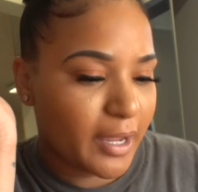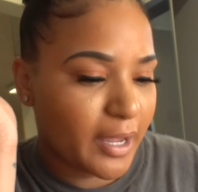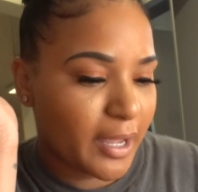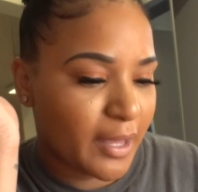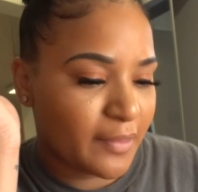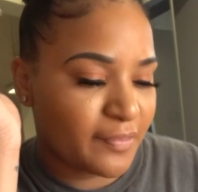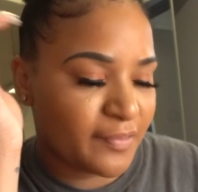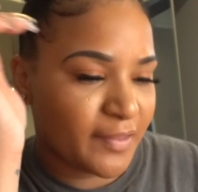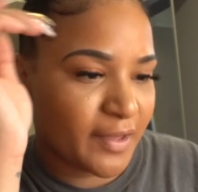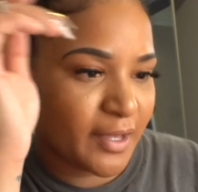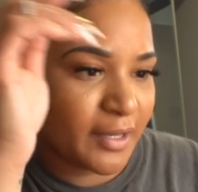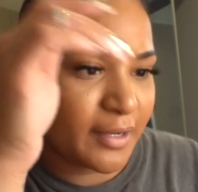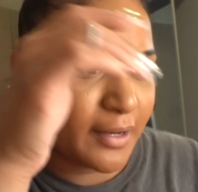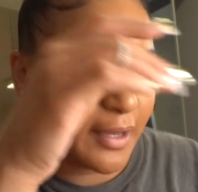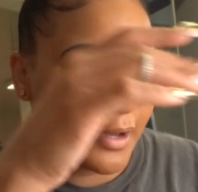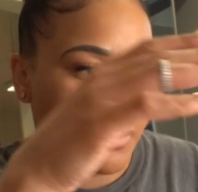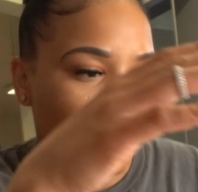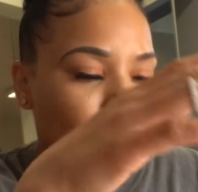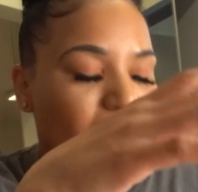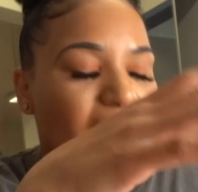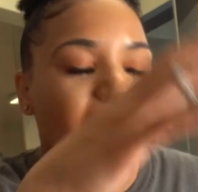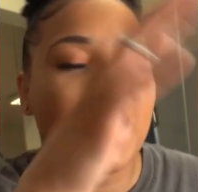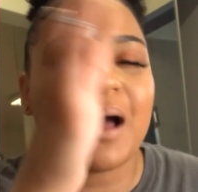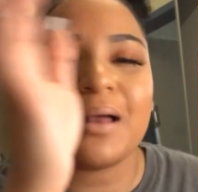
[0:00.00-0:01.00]
And then,
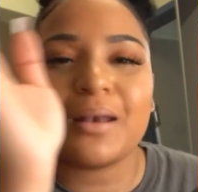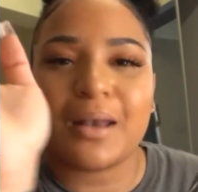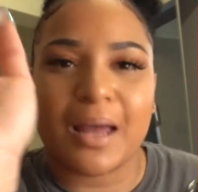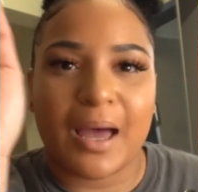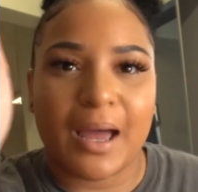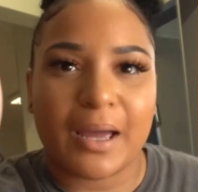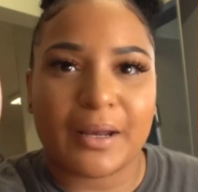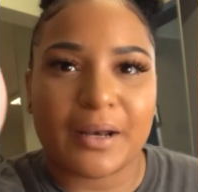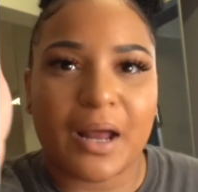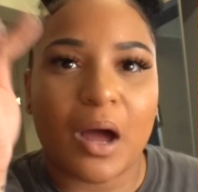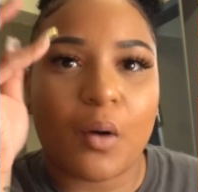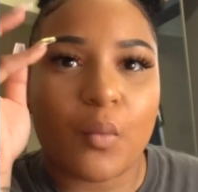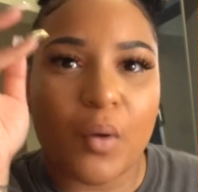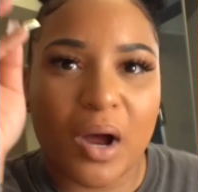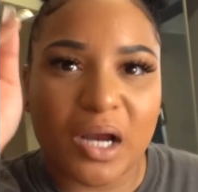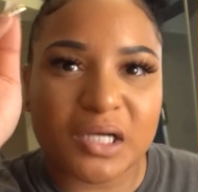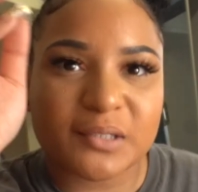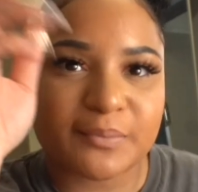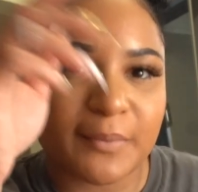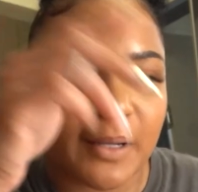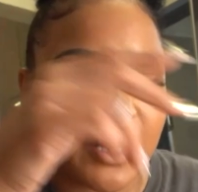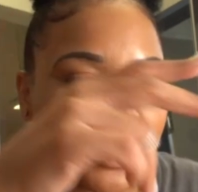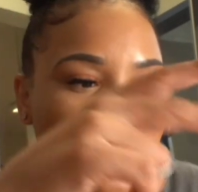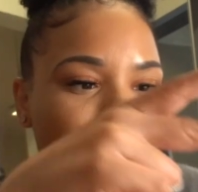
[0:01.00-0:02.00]
well, I lied. I
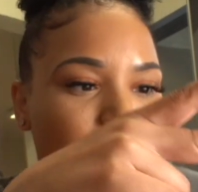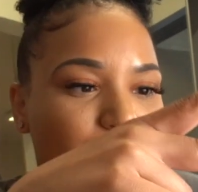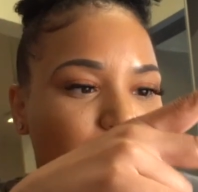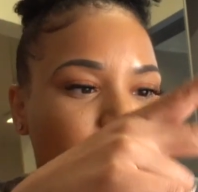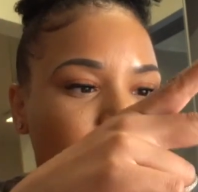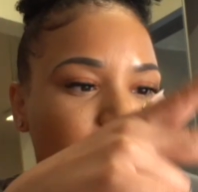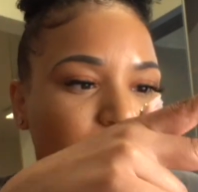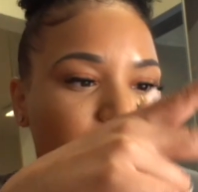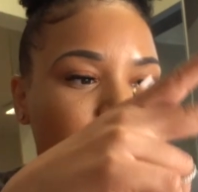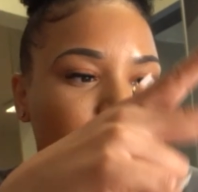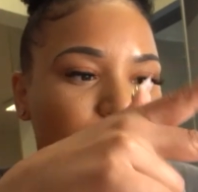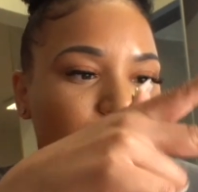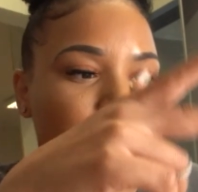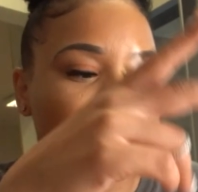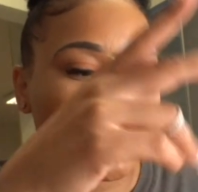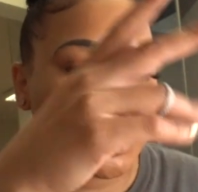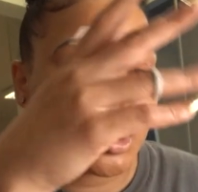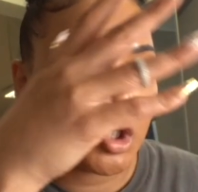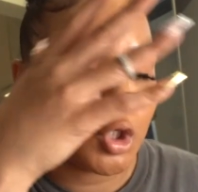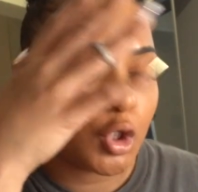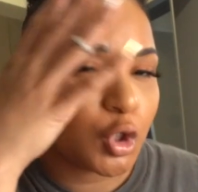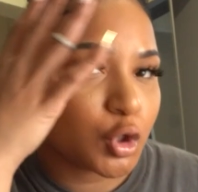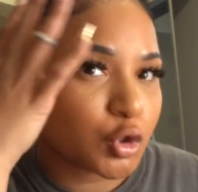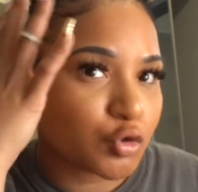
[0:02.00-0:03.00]
washed my hair. I put this
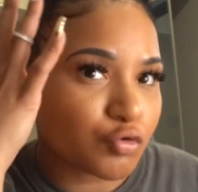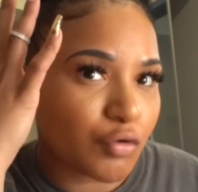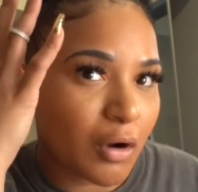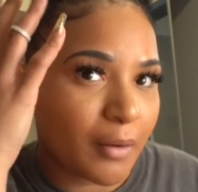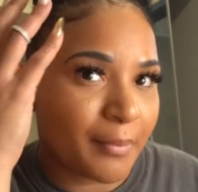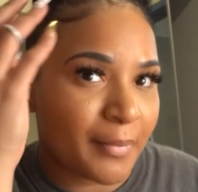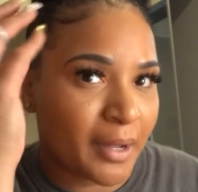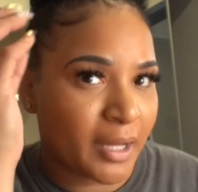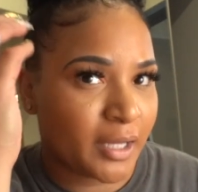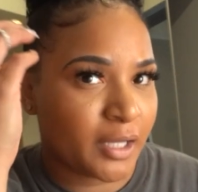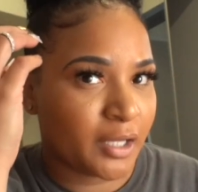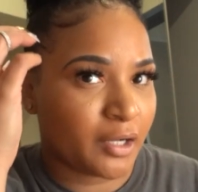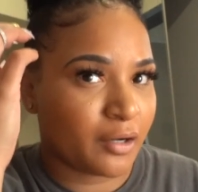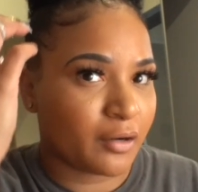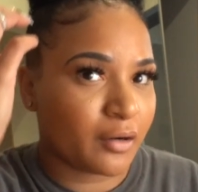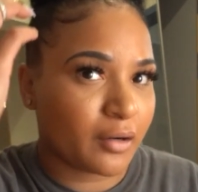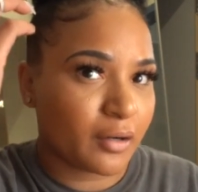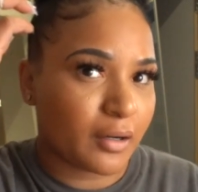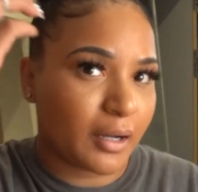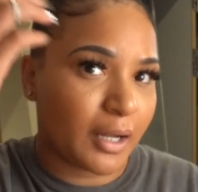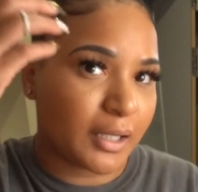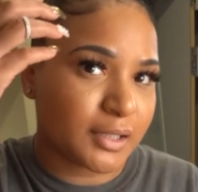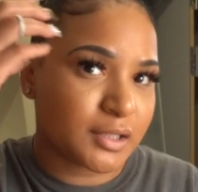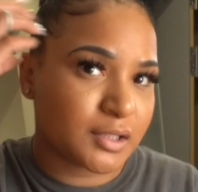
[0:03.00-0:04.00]
throughout my hair.
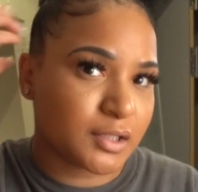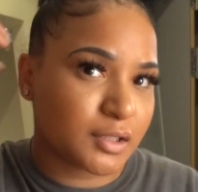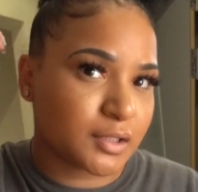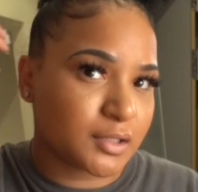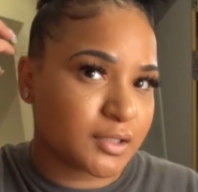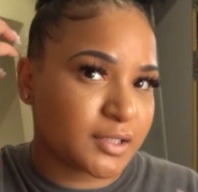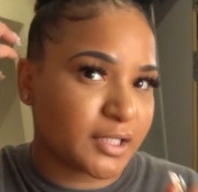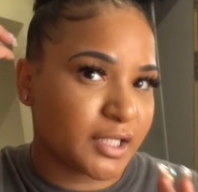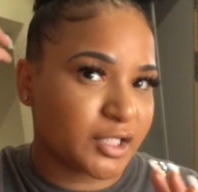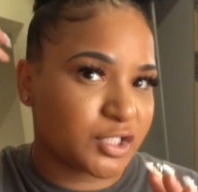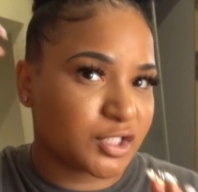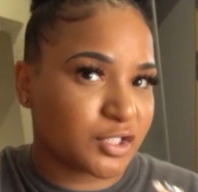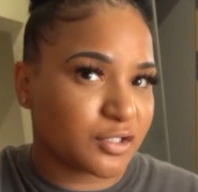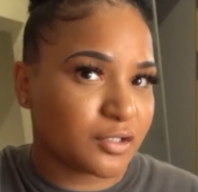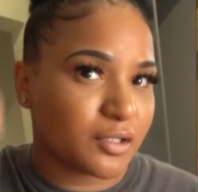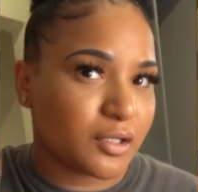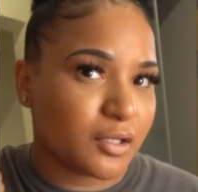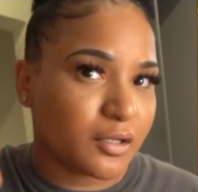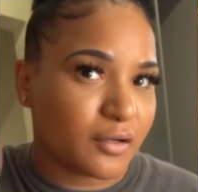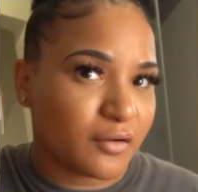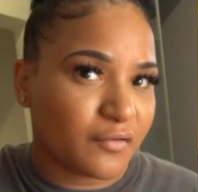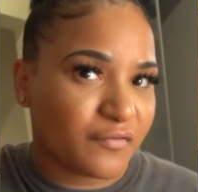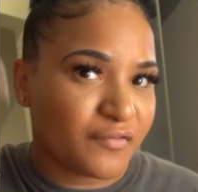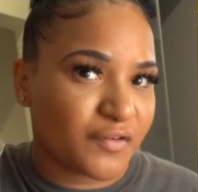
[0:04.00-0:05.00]
I took section,
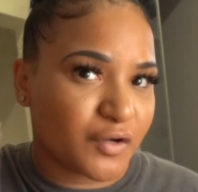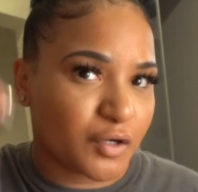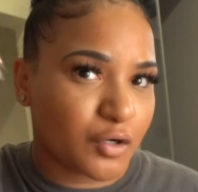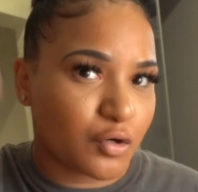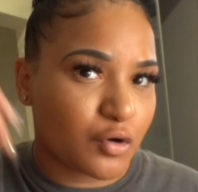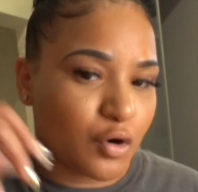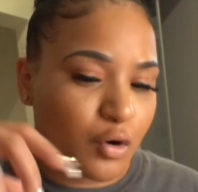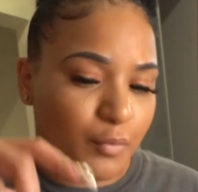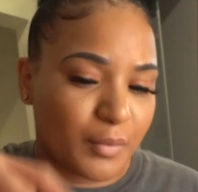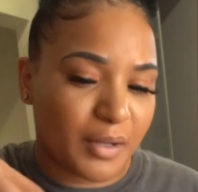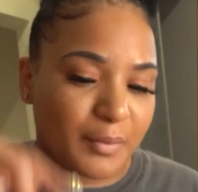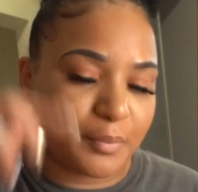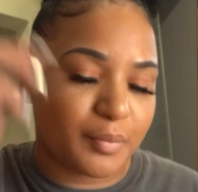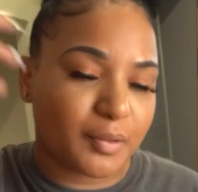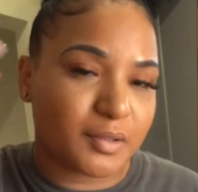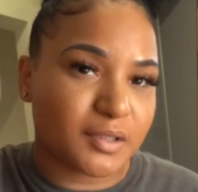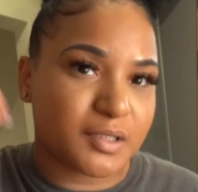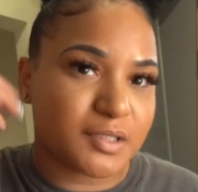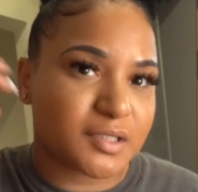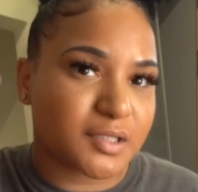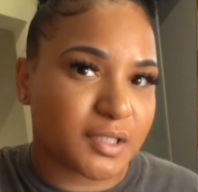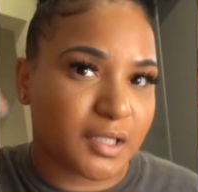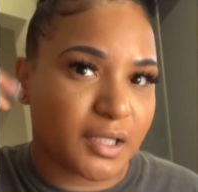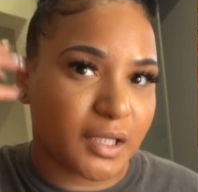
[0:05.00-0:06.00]
finger comb it, put
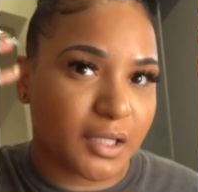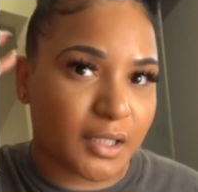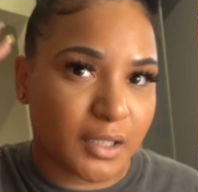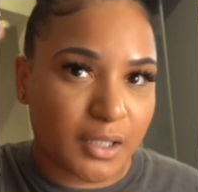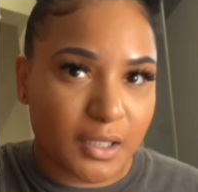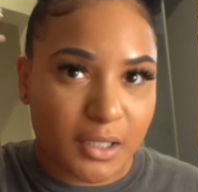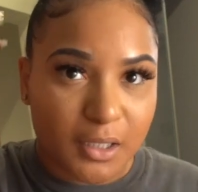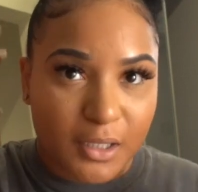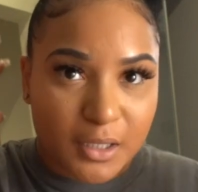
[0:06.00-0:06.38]
this in it.